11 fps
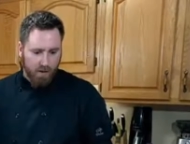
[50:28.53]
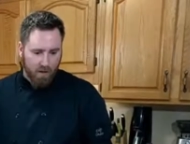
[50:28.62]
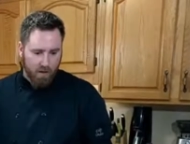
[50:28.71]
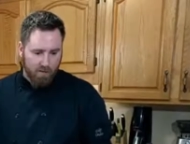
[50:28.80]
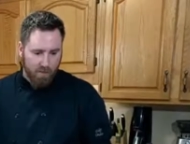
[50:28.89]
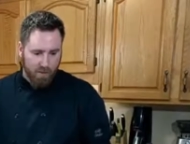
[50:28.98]
How
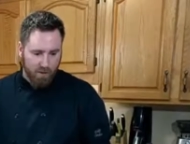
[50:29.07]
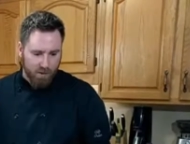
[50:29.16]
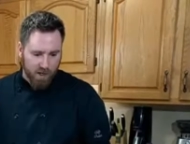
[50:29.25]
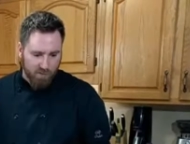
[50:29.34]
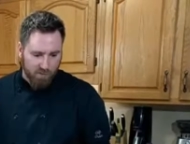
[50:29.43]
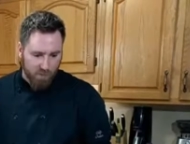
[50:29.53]
long have I been a
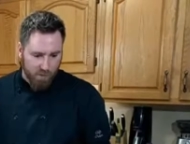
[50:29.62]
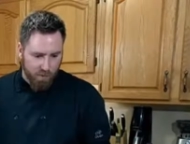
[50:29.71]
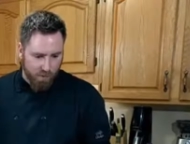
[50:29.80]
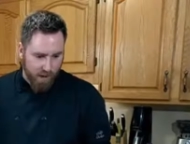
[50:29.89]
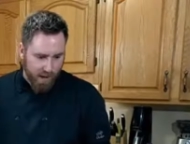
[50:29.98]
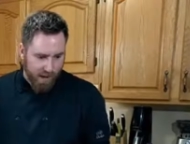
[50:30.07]
chef for,
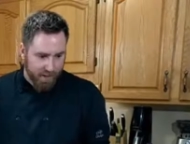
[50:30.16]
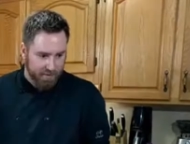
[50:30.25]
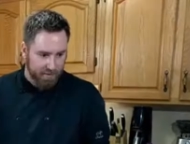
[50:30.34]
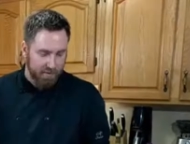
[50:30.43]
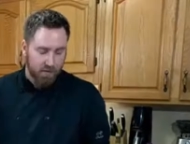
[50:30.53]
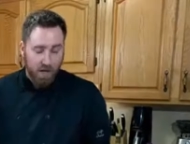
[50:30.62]
Noah
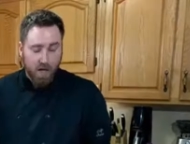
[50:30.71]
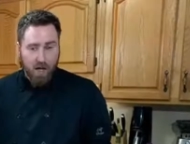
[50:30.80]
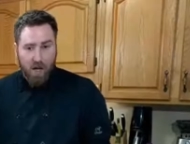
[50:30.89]
asks.